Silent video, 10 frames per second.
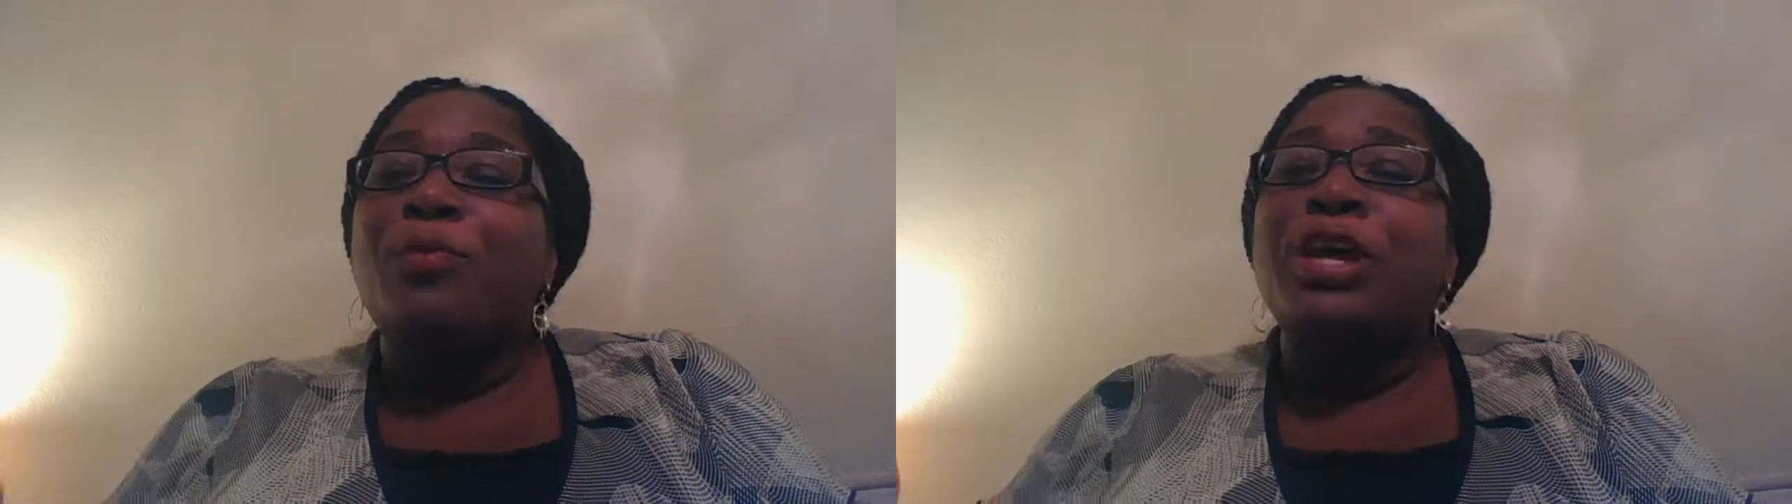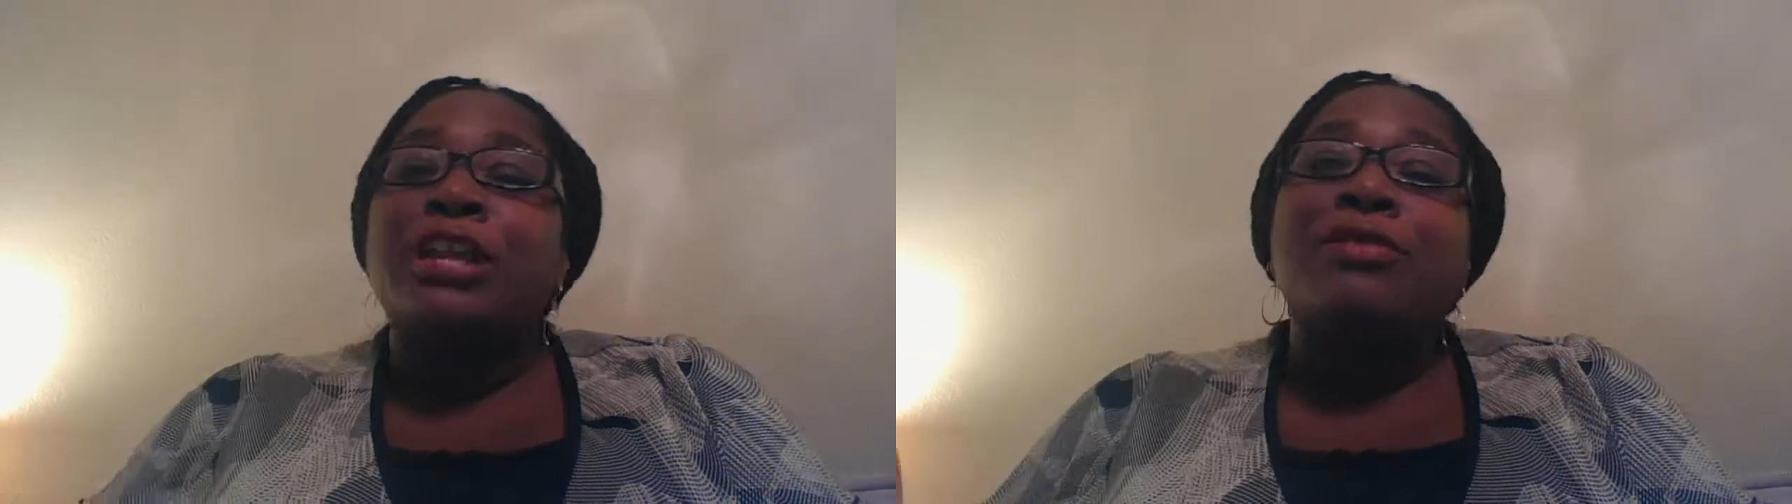
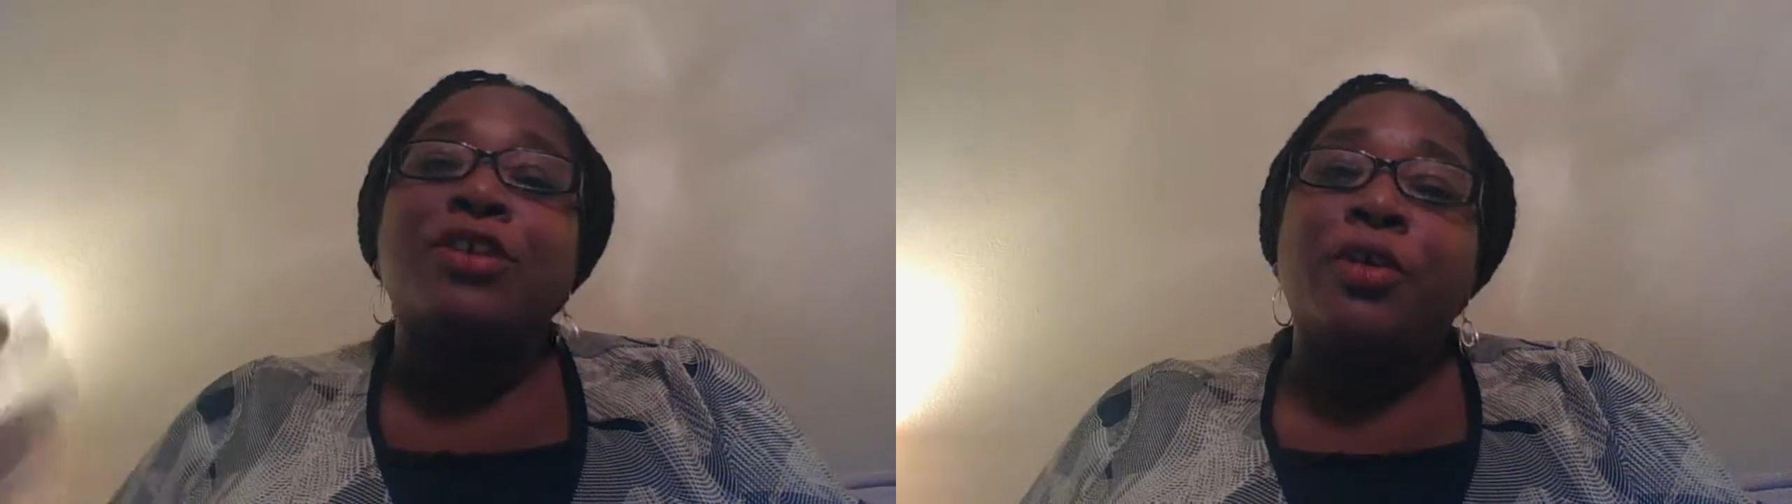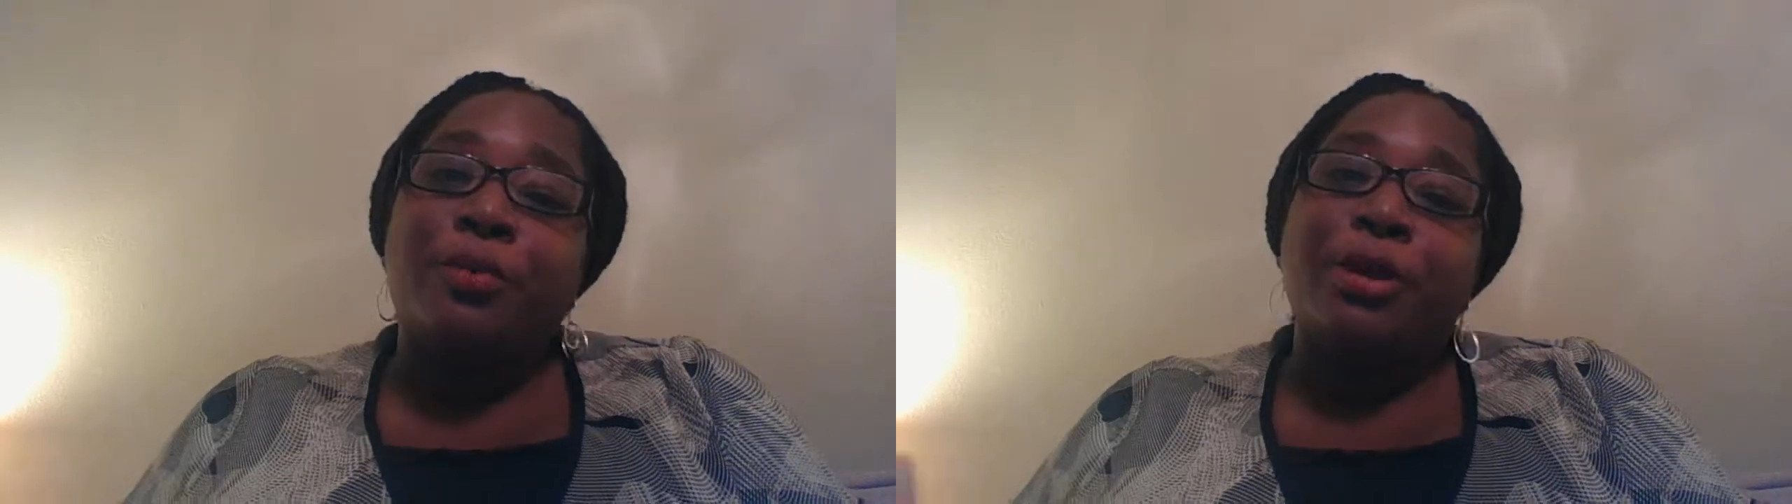but
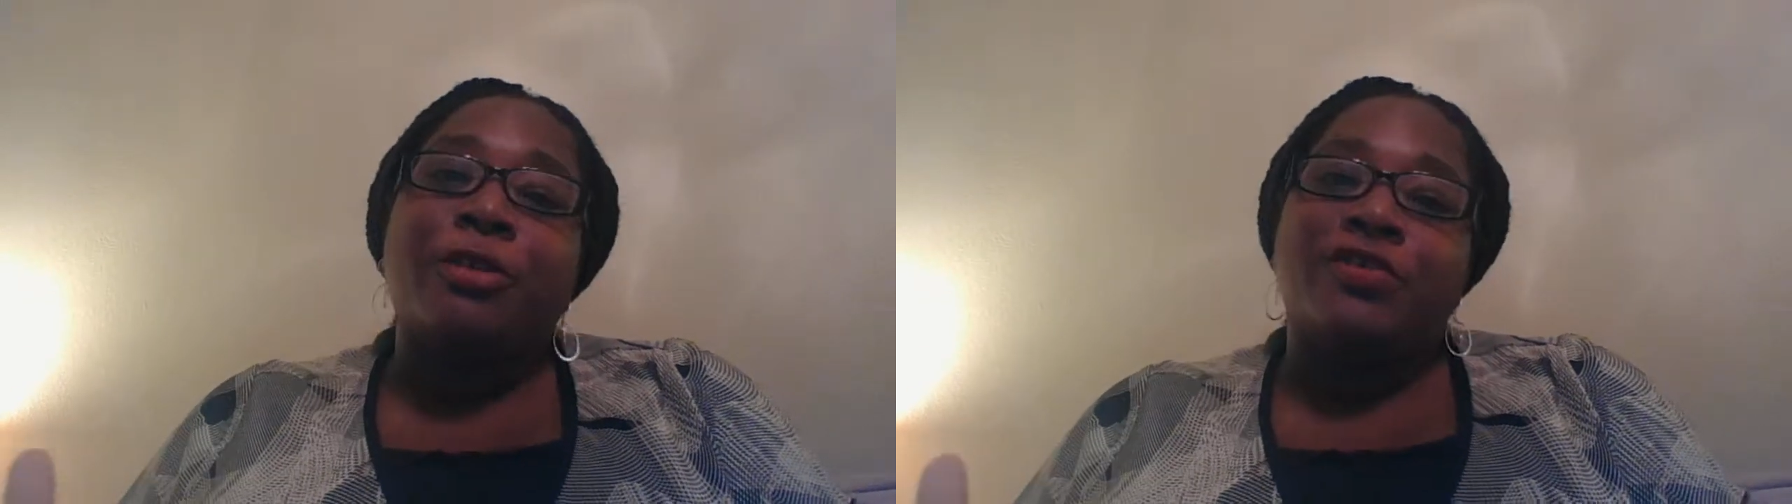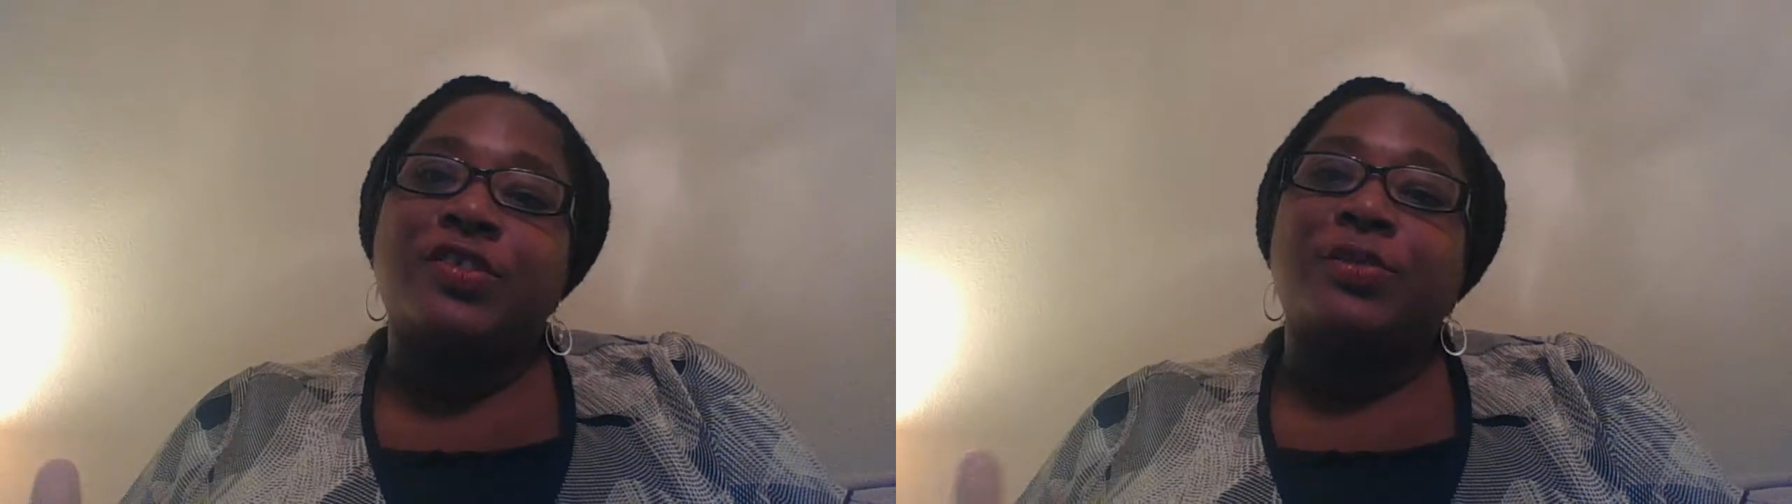you'll peer
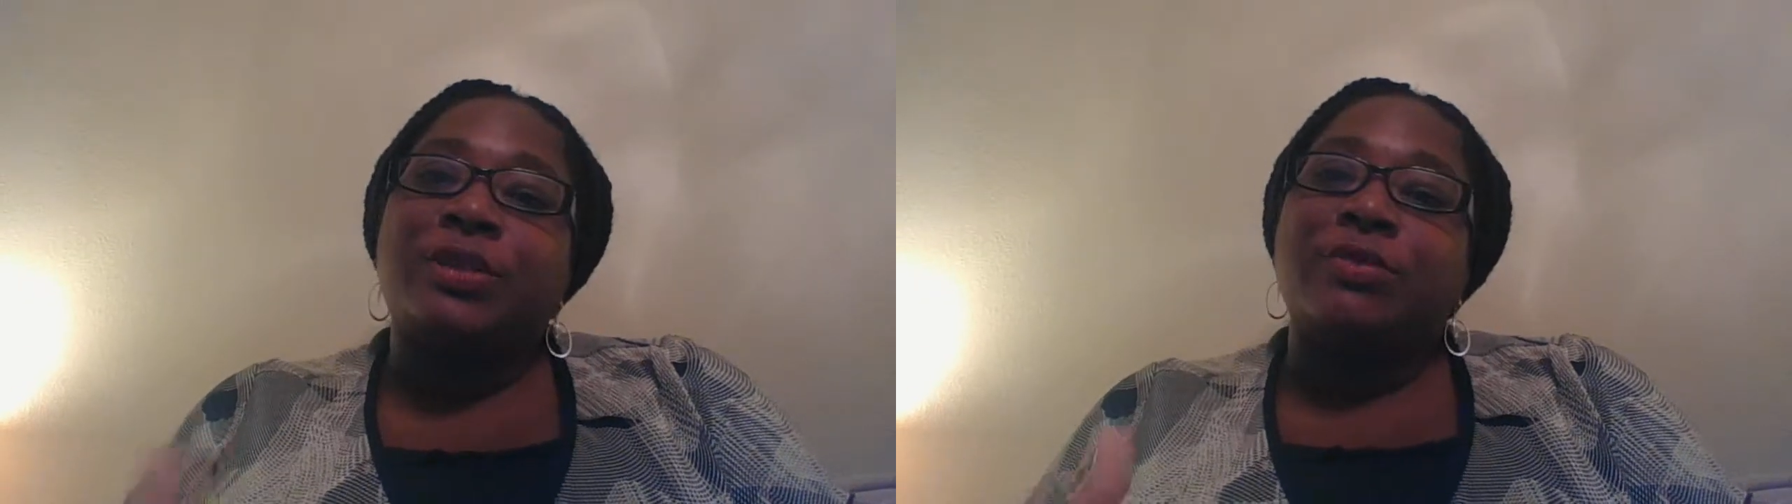review the